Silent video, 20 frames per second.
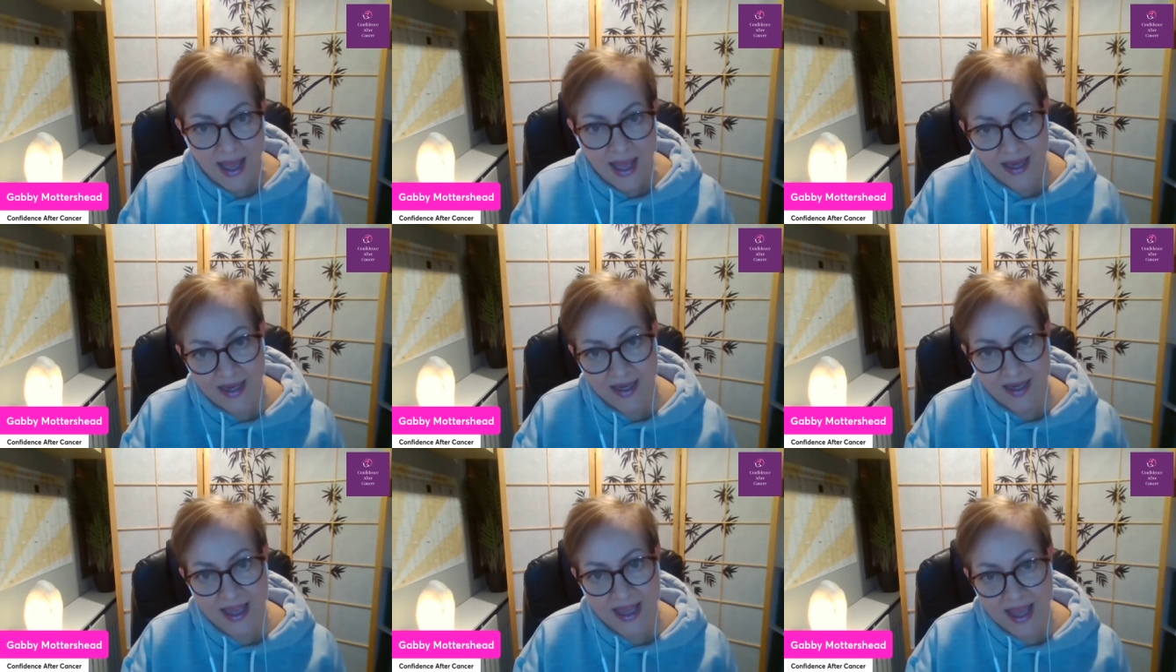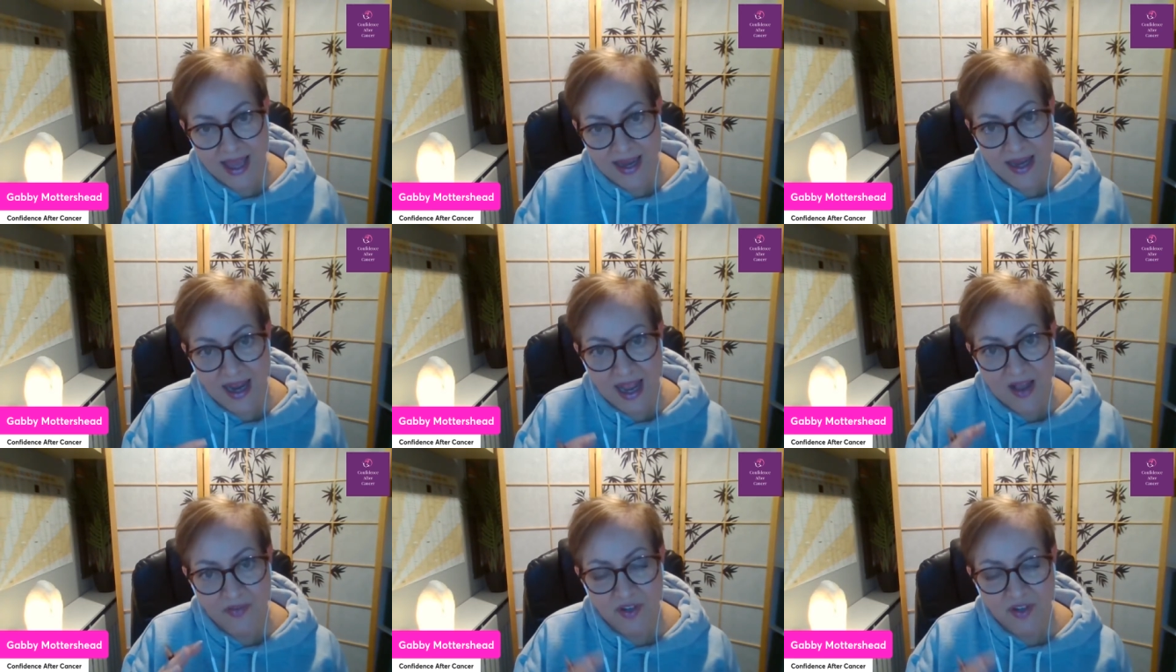And
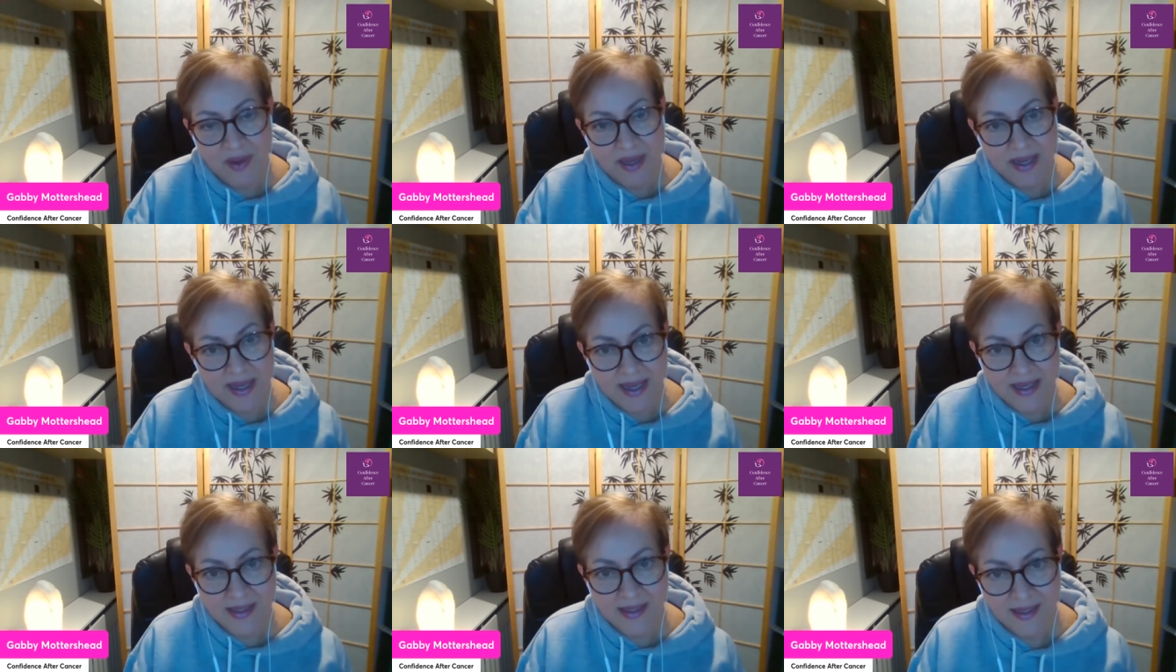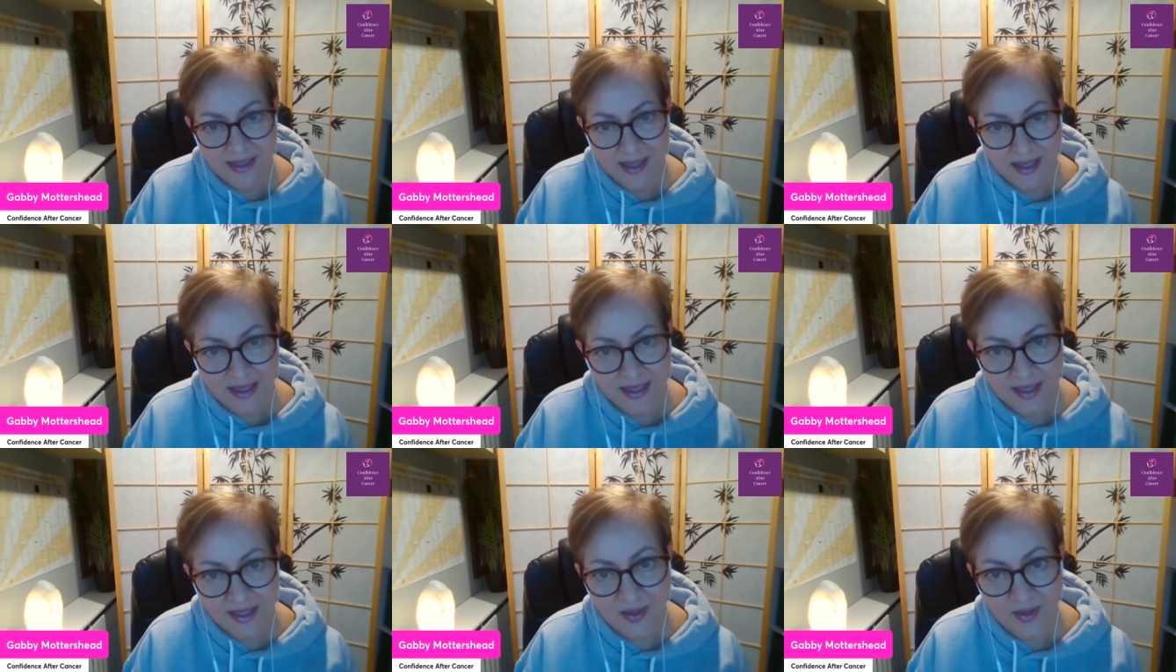again, after my cancer
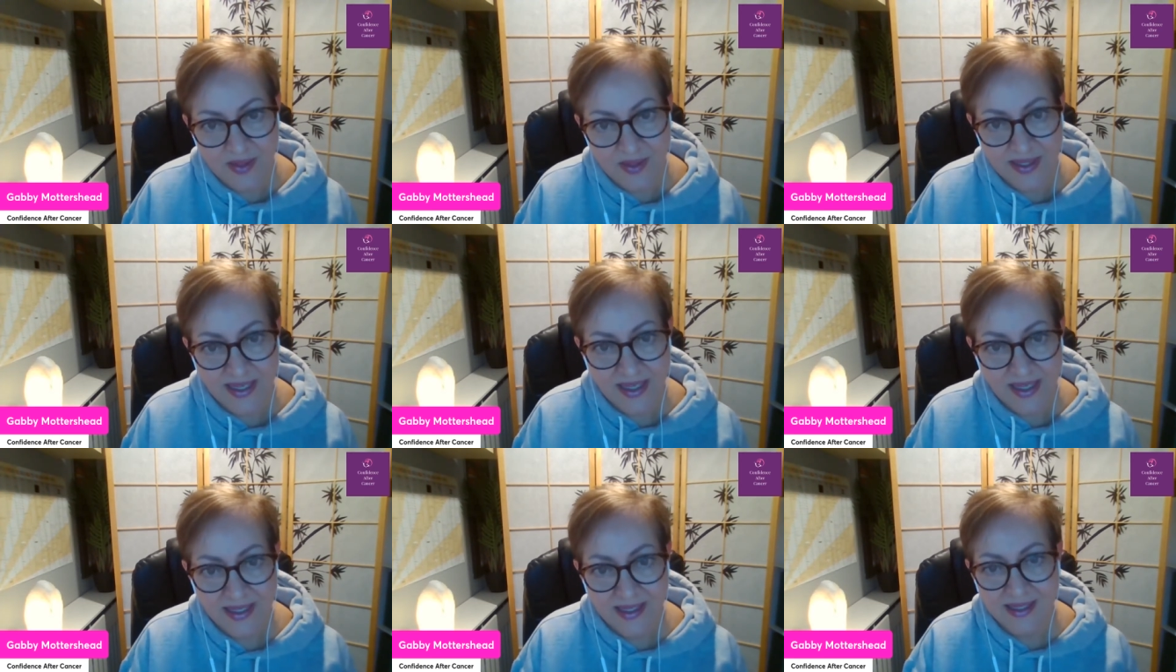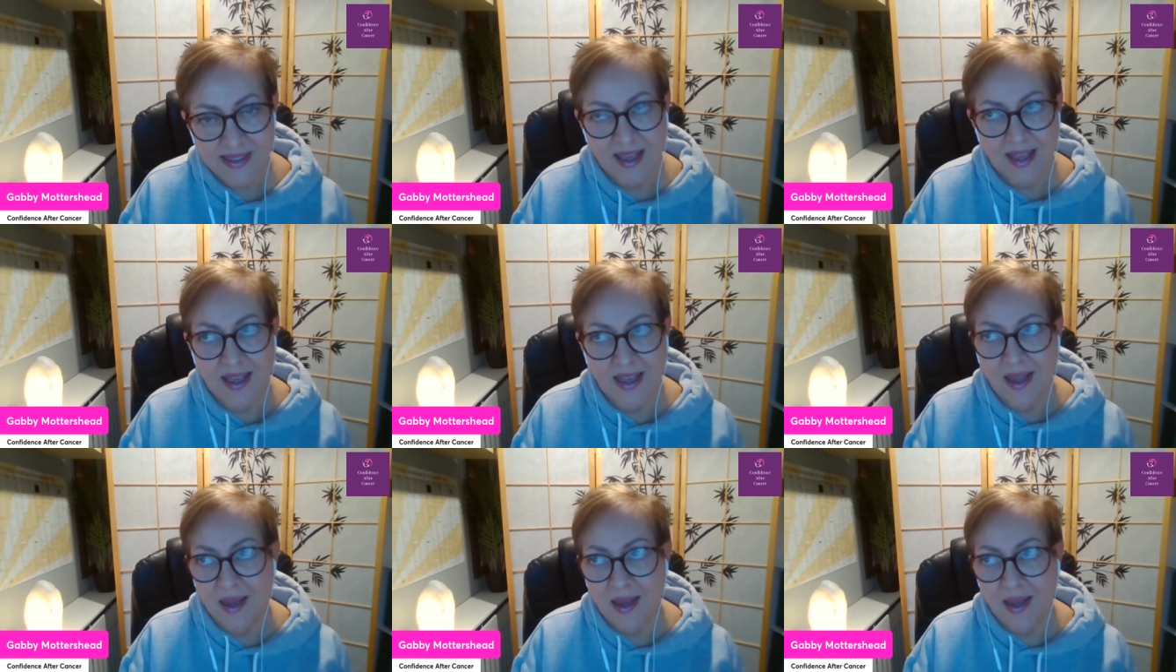diagnosis,